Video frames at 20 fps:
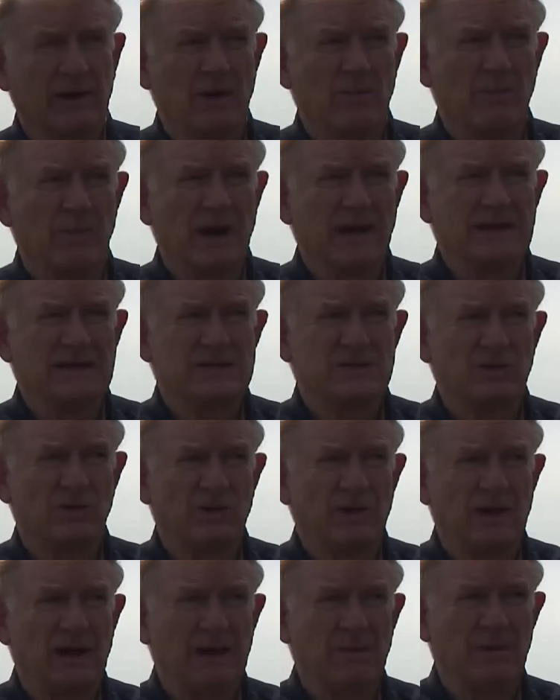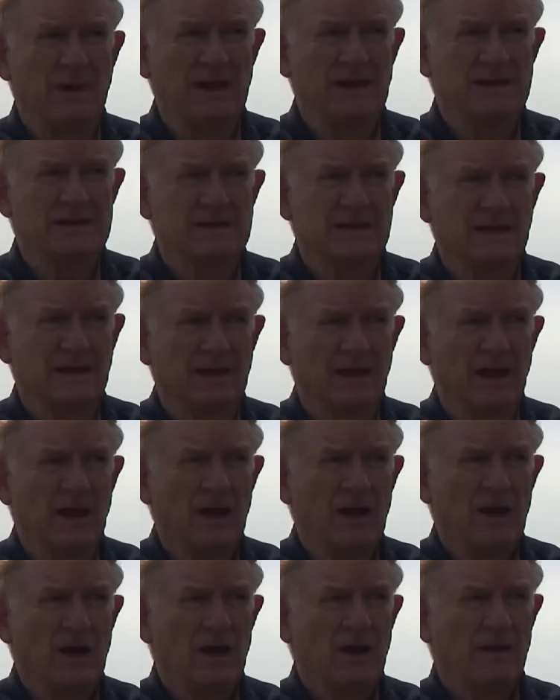combined sewer really means that
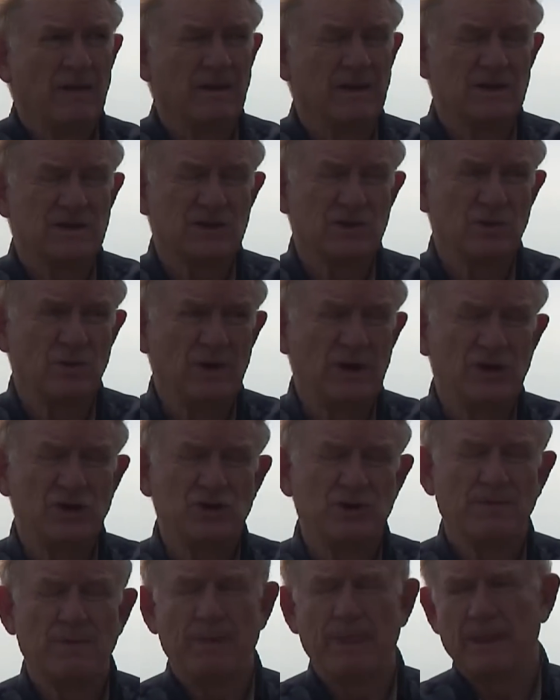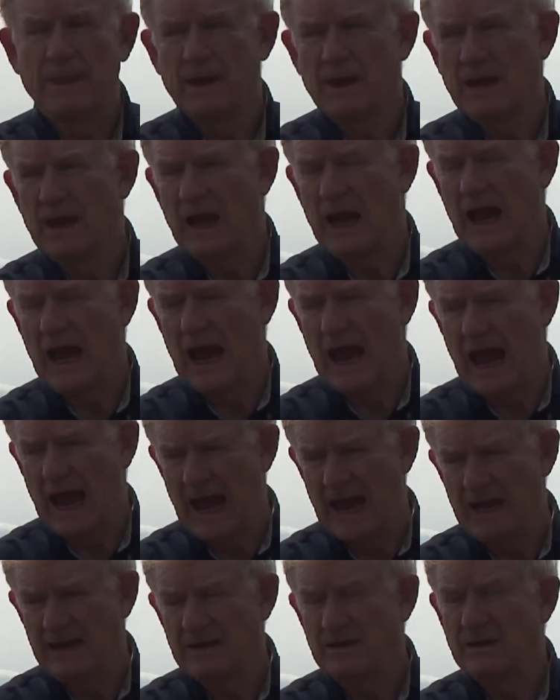the sewage
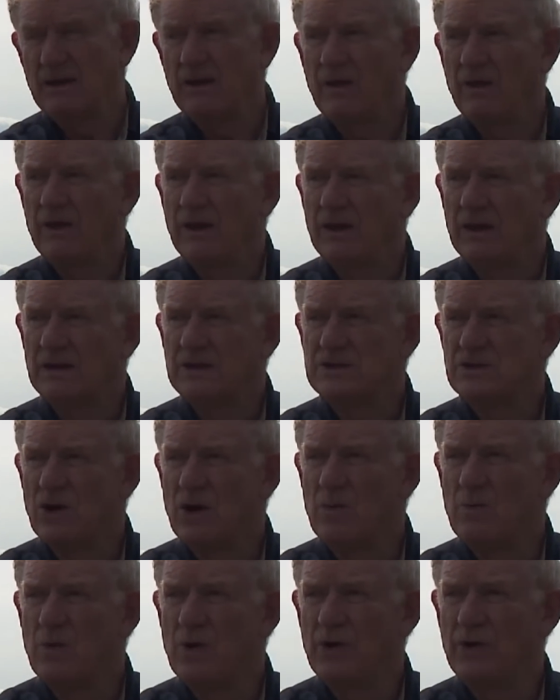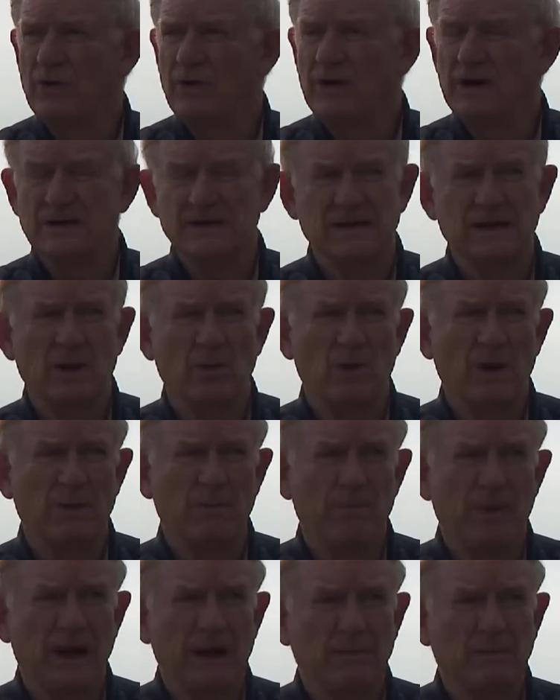and the stormwater is in the one
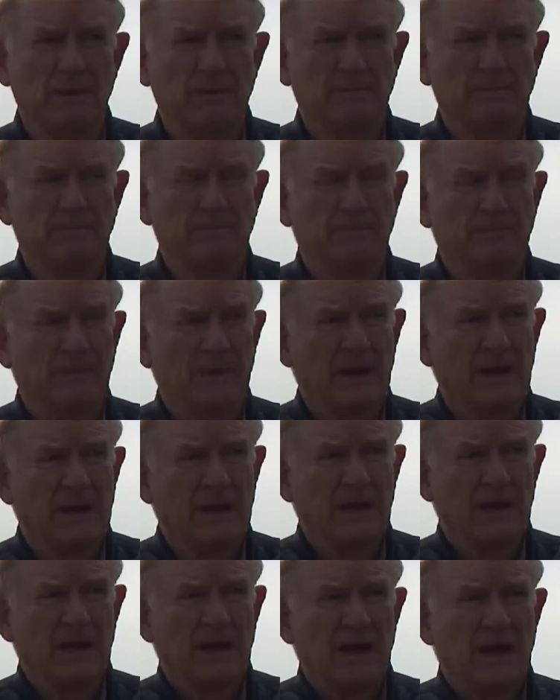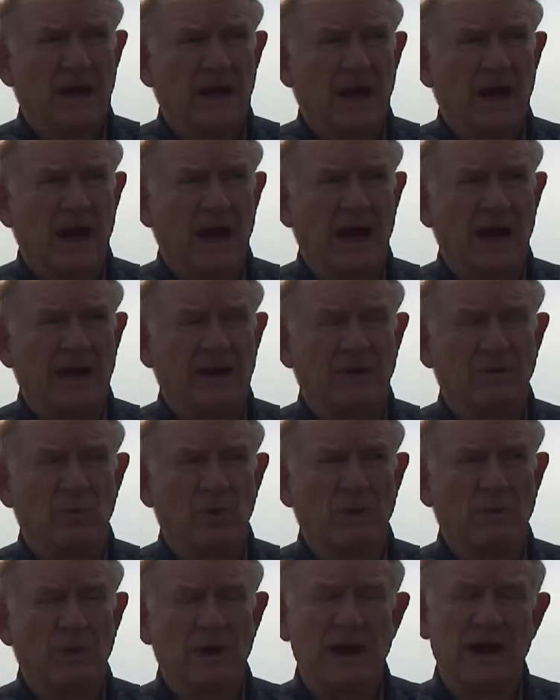pipe. And
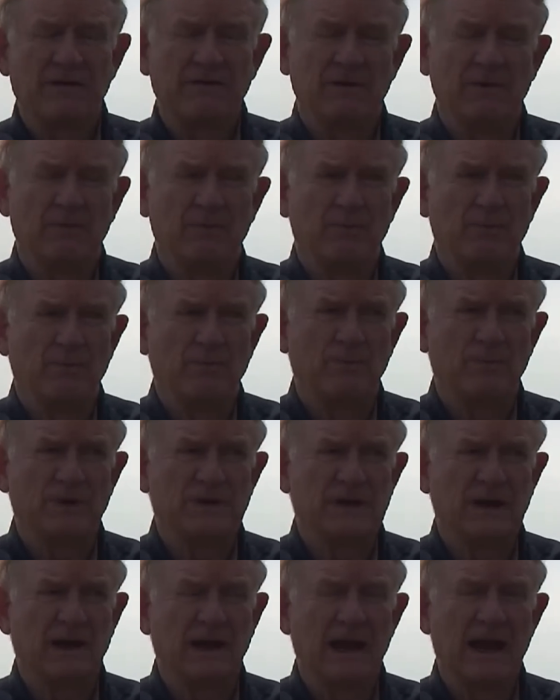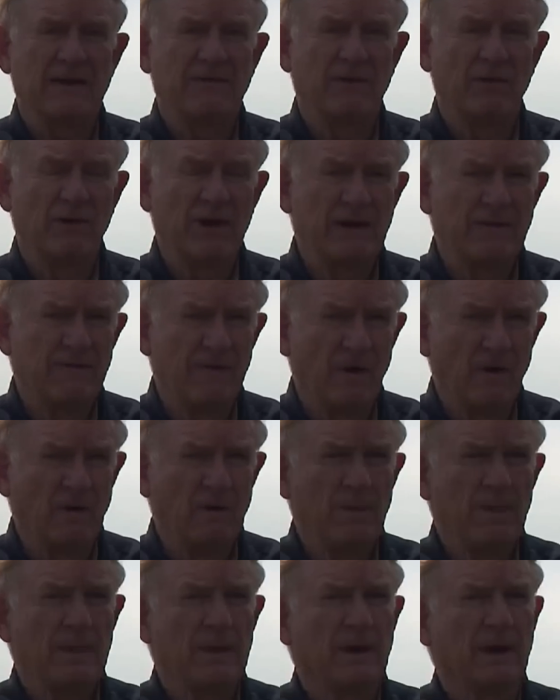when we have a particularly heavy
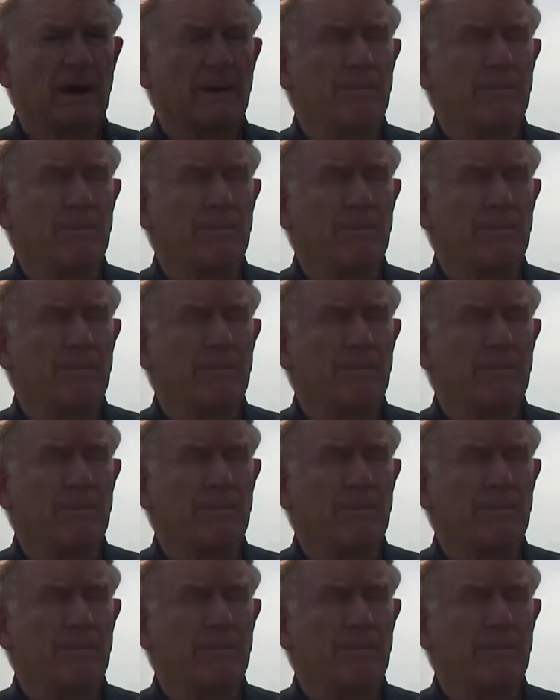rainfall, the